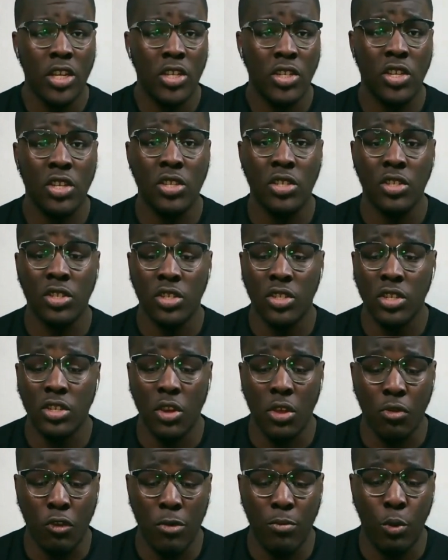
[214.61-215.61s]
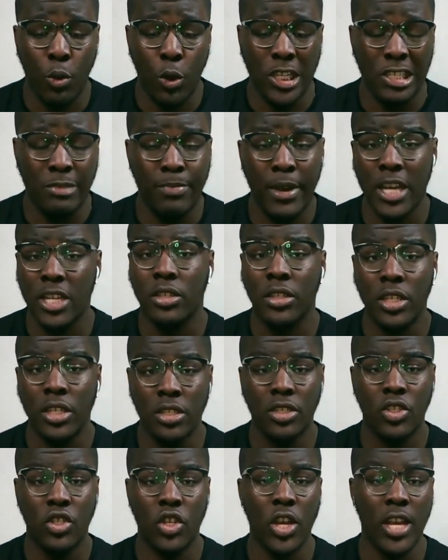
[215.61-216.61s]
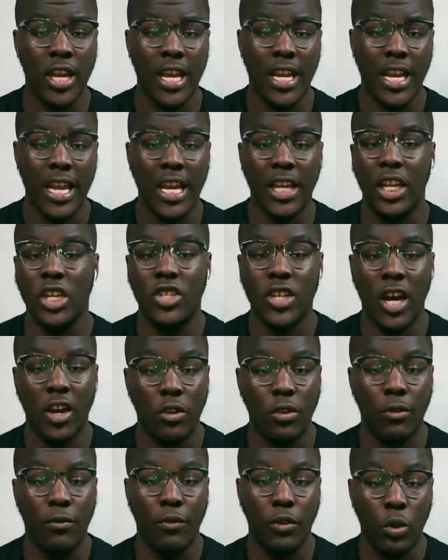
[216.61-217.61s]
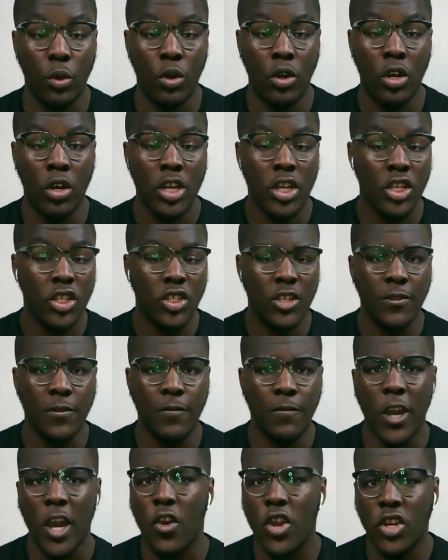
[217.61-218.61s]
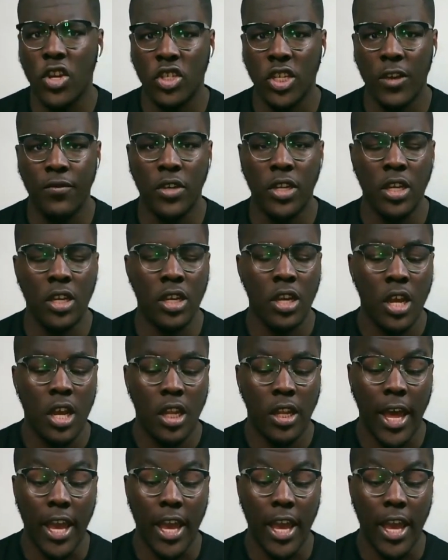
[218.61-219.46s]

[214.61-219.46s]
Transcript: She's a three-point specialist. She can hit any shot on the floor. She's very shifty.